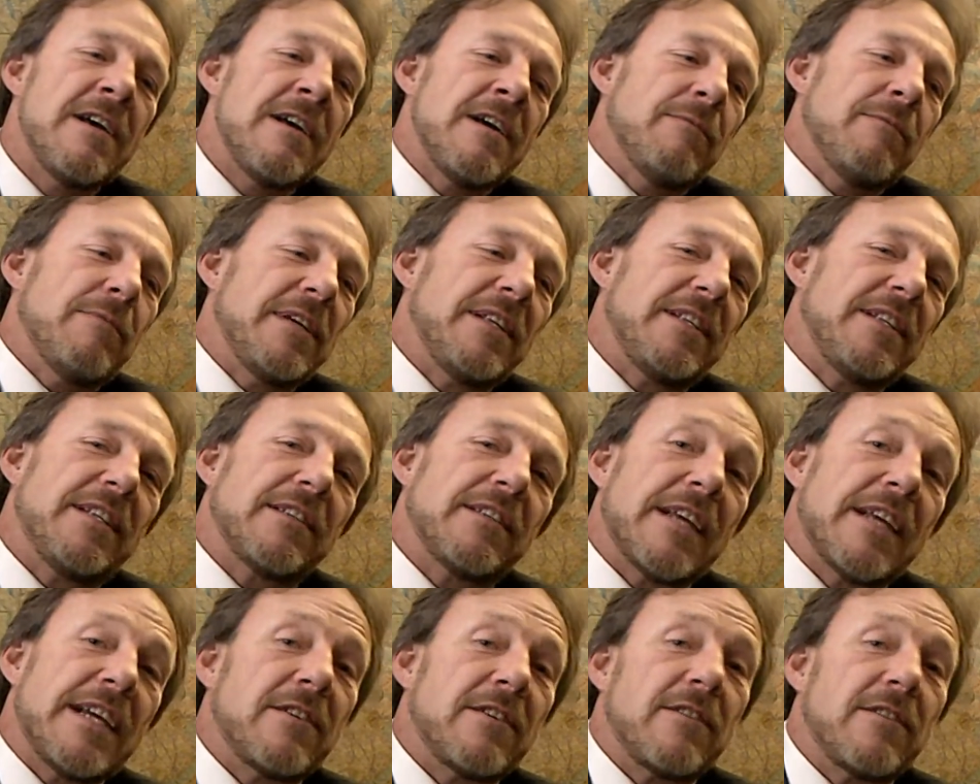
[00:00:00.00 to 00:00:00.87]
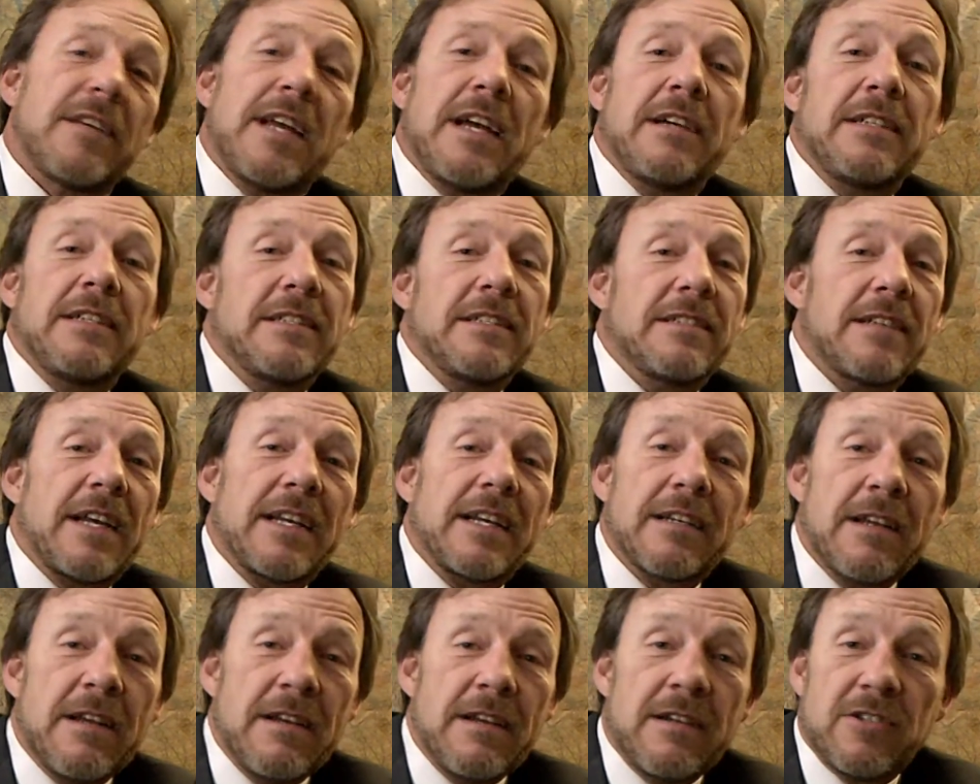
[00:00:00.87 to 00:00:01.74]
And then later now he's like,
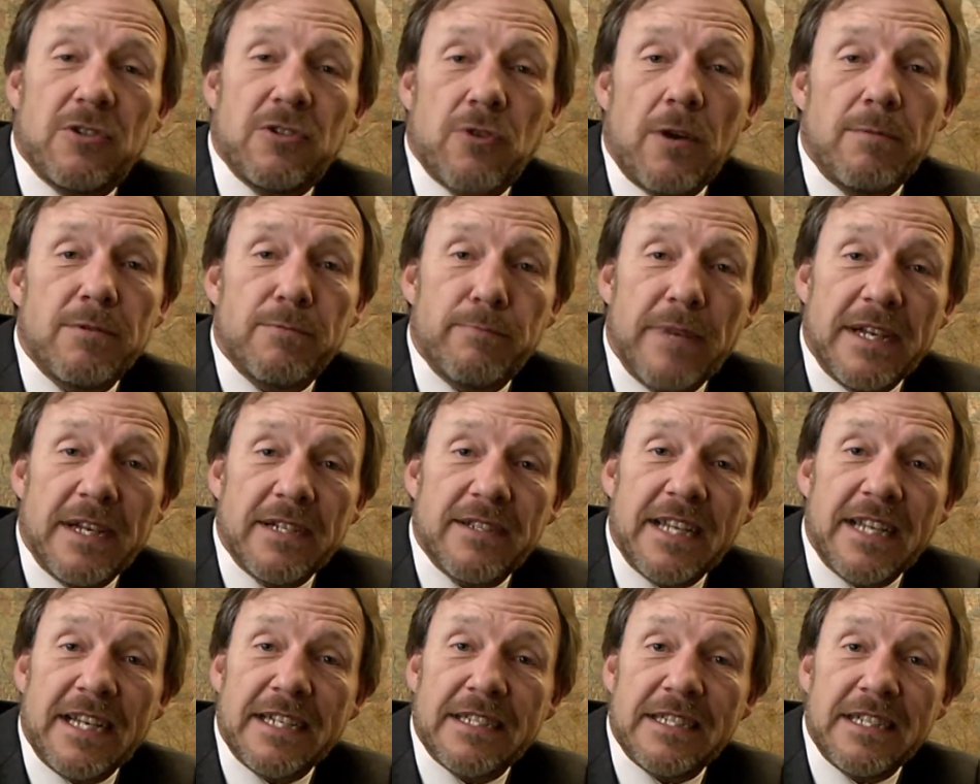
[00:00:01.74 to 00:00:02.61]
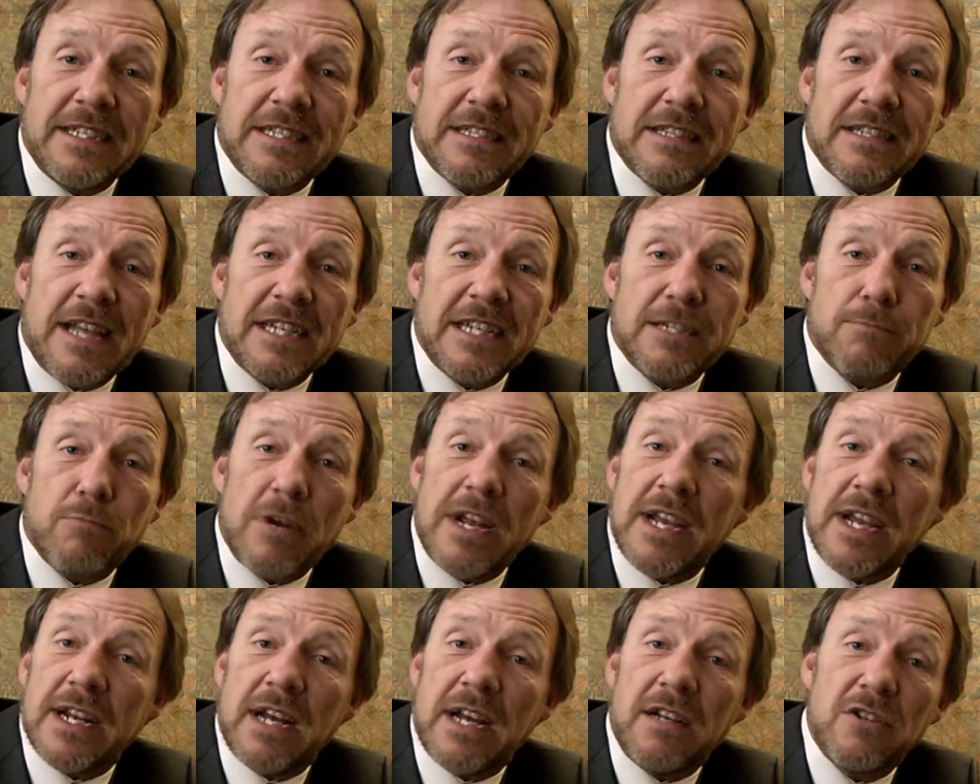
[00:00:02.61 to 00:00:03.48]
Trump's best thing since sliced
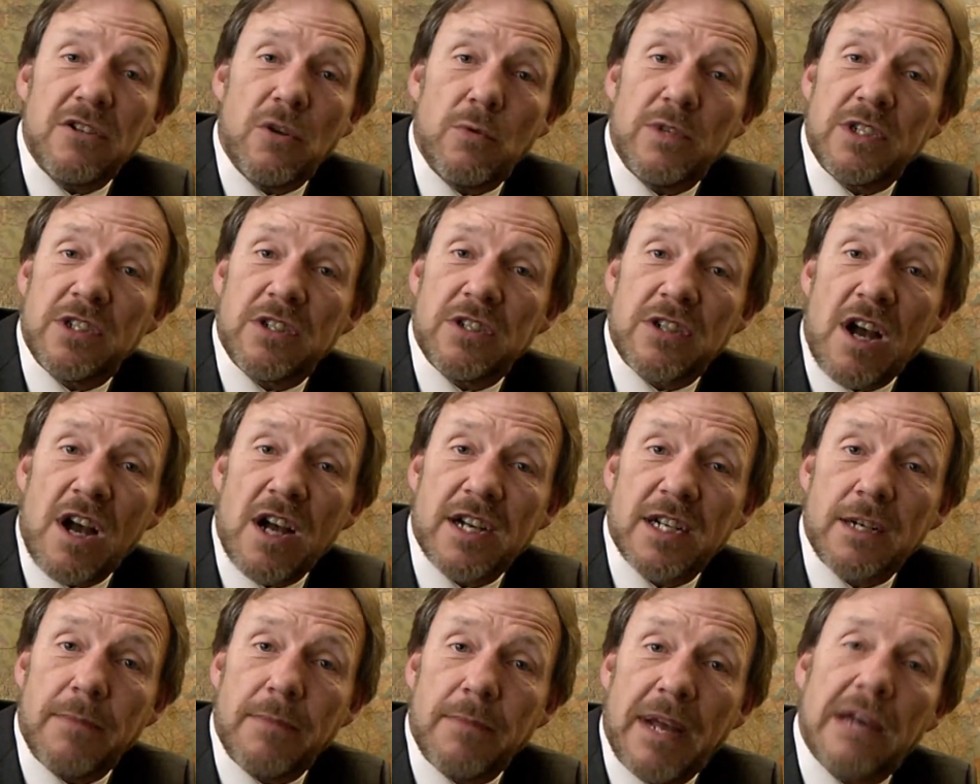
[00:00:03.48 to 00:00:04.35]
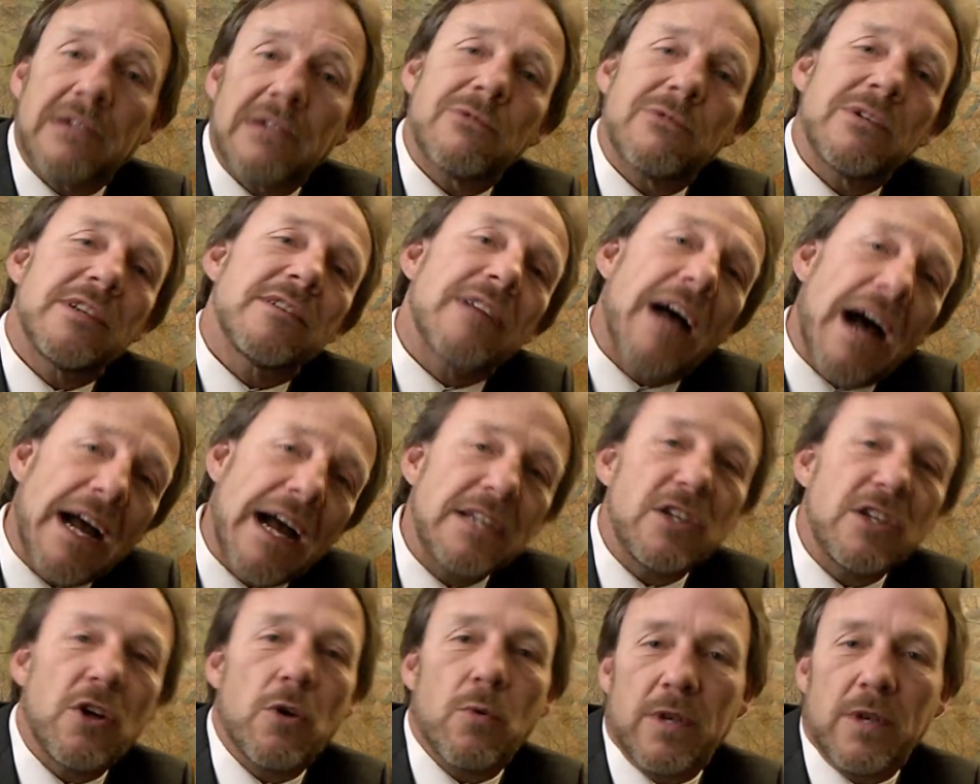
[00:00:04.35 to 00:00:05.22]
bread. I don't know what you're talking about. Well, I
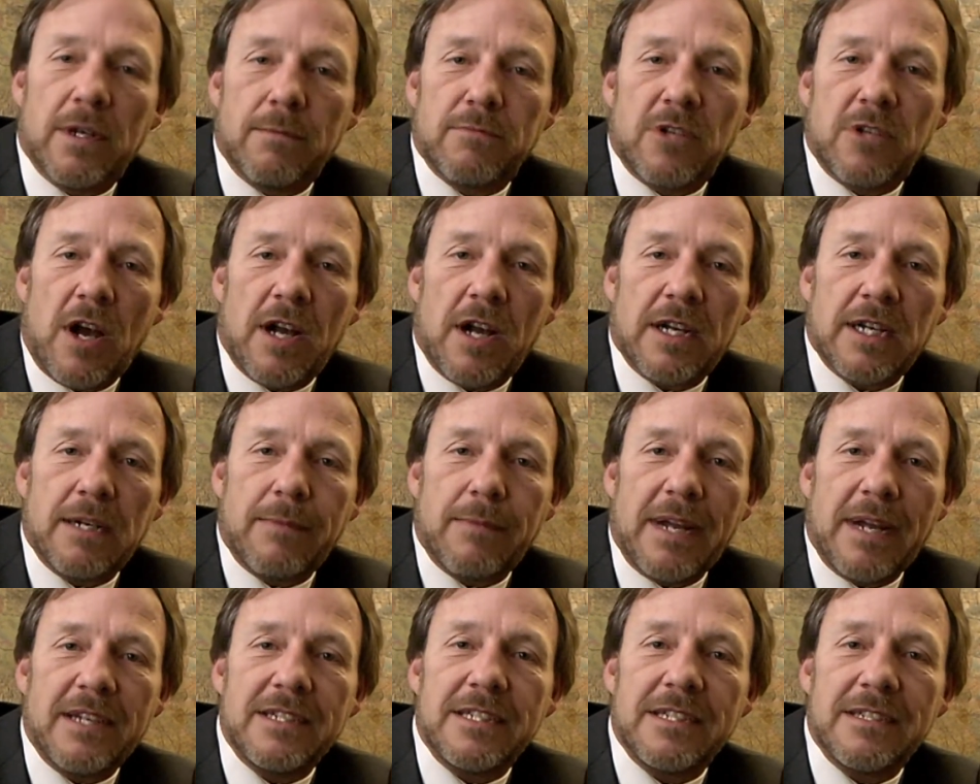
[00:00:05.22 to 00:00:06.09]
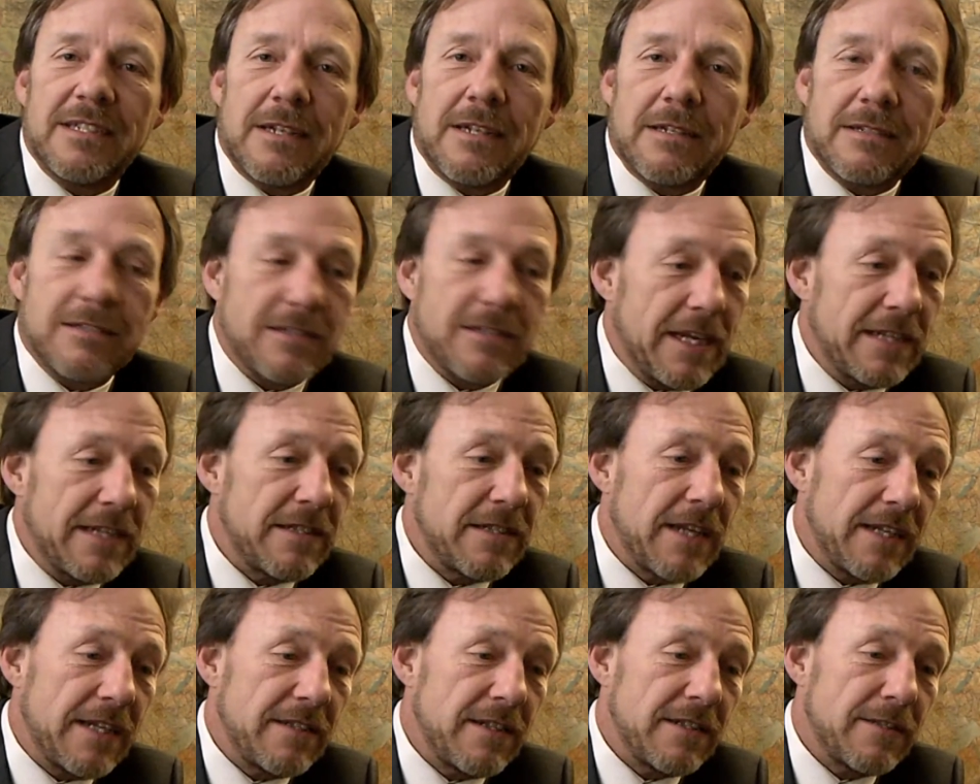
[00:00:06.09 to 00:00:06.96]
know what I'm talking about. And
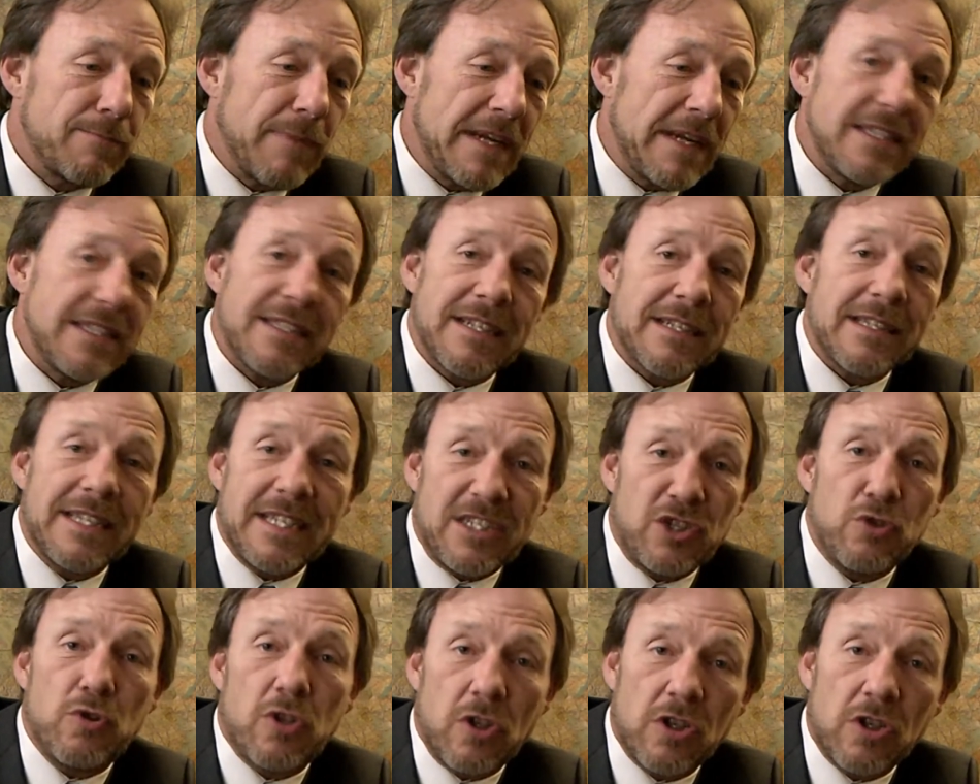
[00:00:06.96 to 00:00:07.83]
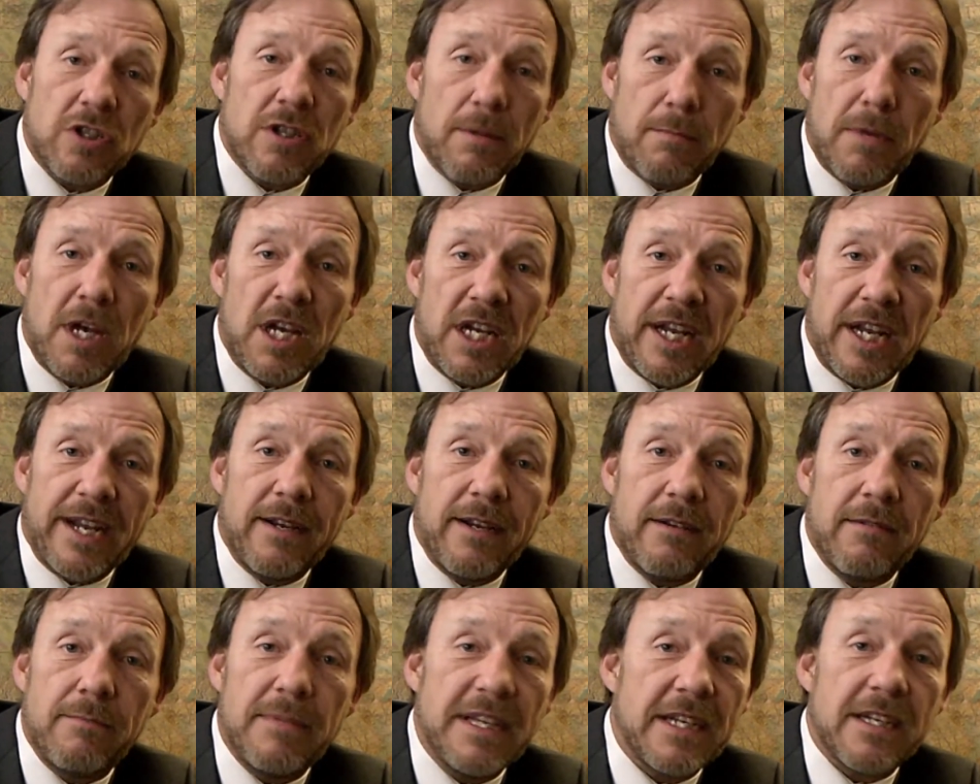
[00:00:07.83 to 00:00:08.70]
it's basically, you took the money
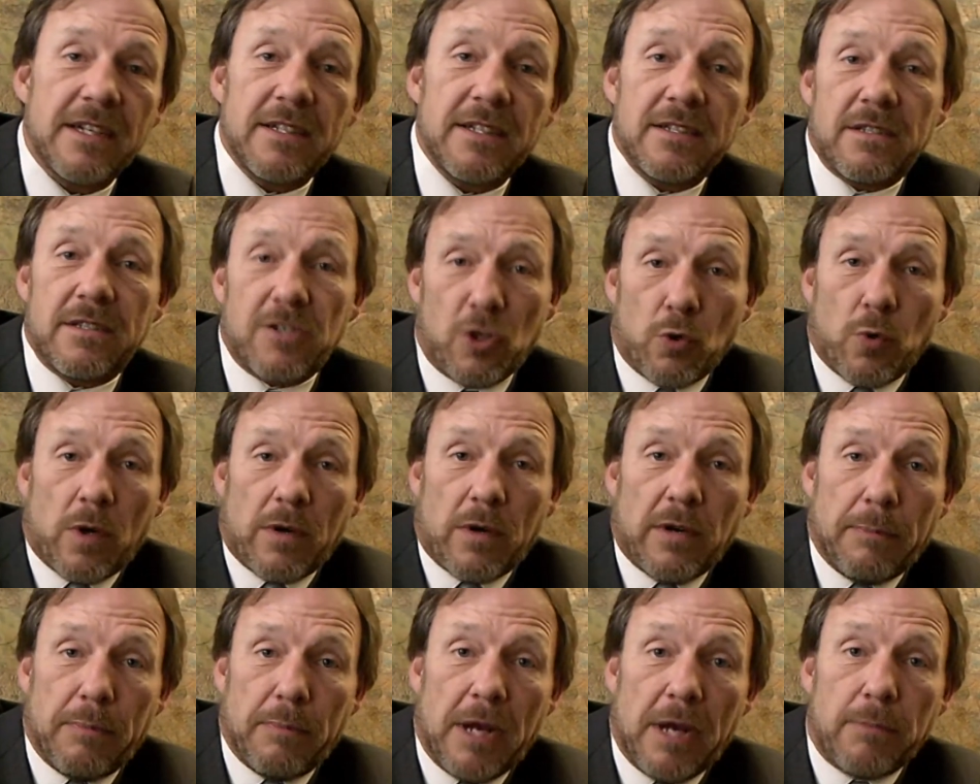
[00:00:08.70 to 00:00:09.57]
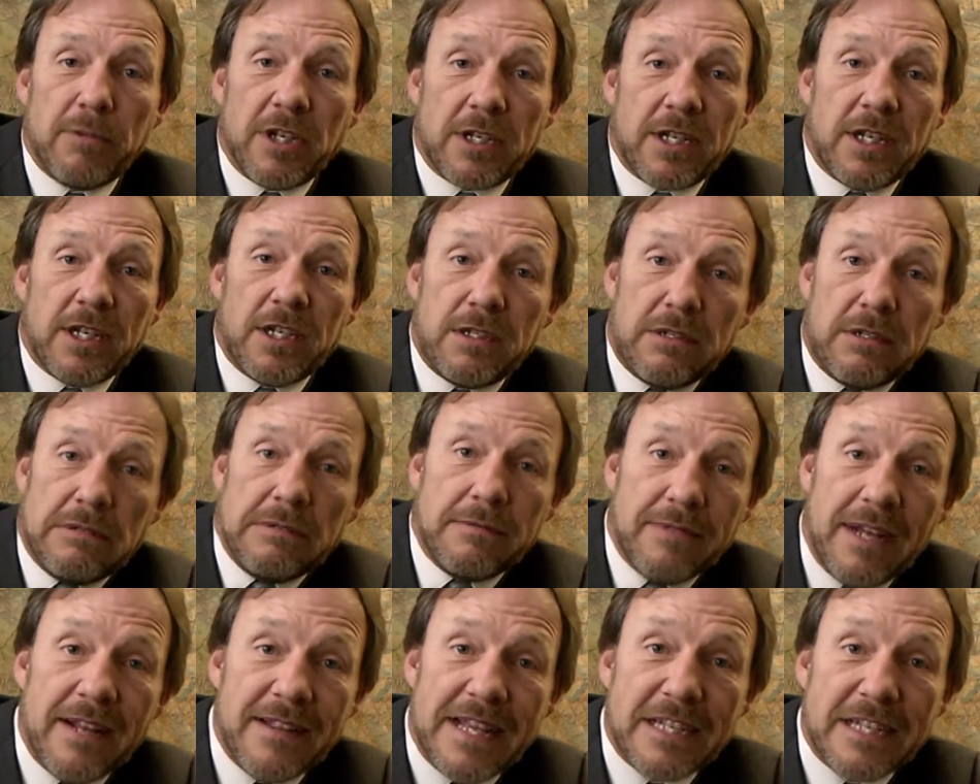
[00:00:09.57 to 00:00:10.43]
because you're a Republican,
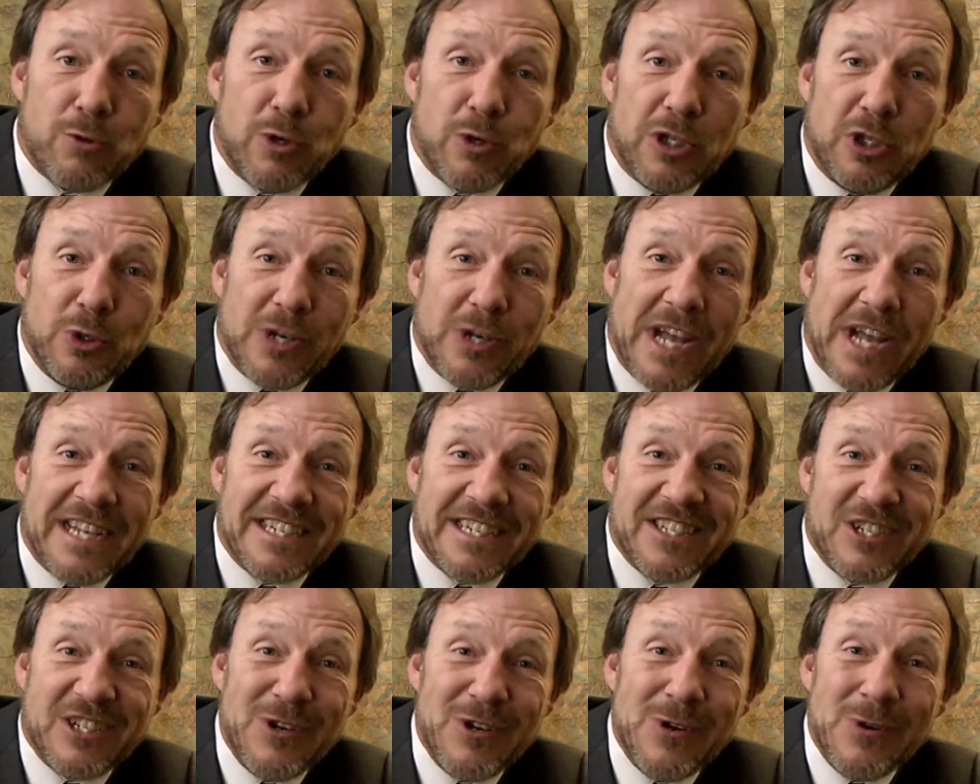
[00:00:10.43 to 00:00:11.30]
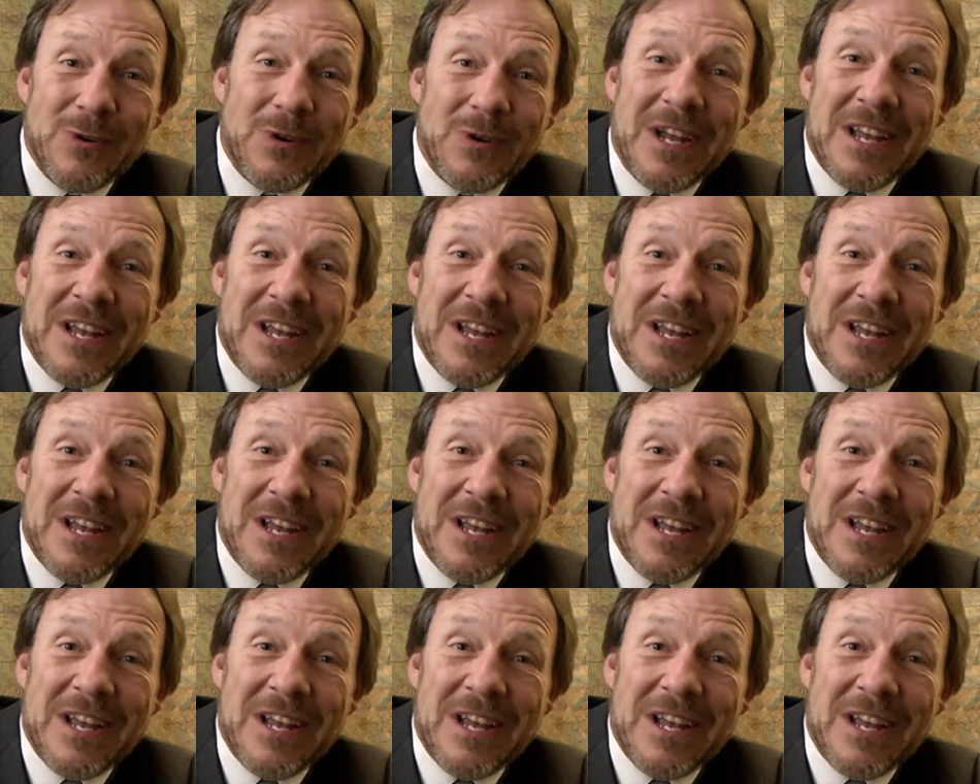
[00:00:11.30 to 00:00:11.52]
and that's what you guys do.